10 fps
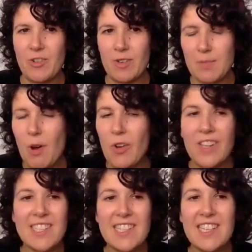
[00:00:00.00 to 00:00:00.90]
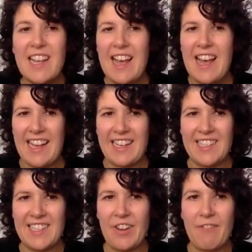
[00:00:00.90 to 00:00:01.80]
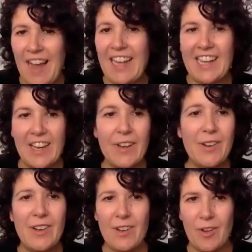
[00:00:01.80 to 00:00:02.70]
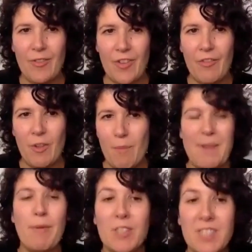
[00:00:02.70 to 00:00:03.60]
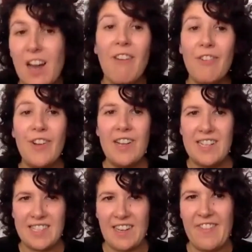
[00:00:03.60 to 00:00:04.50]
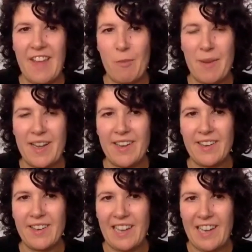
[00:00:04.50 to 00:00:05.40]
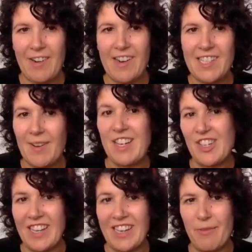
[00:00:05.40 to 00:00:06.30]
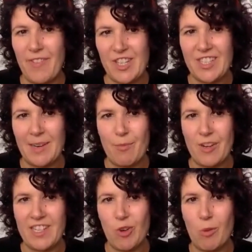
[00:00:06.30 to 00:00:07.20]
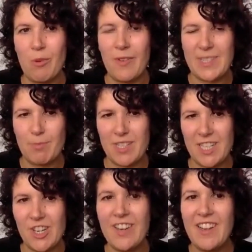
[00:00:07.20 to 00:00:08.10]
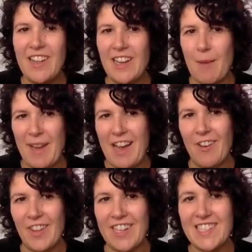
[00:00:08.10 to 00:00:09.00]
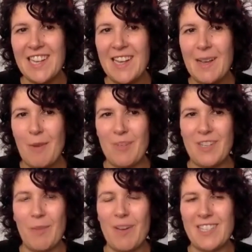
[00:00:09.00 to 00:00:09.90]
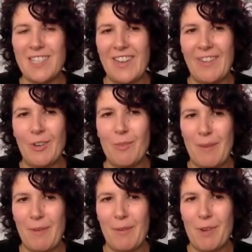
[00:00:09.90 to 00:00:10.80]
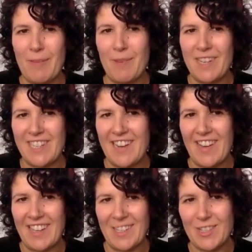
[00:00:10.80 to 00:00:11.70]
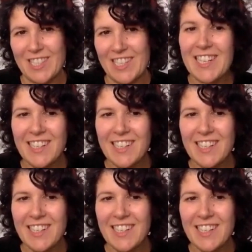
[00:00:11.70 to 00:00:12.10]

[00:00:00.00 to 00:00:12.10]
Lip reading: response, and so the value of the people stuff has kind of never been clearer. So actually the profession's in a pretty strong position coming out of this. Obviously on a personal level, people are pretty burnt out and exhausted.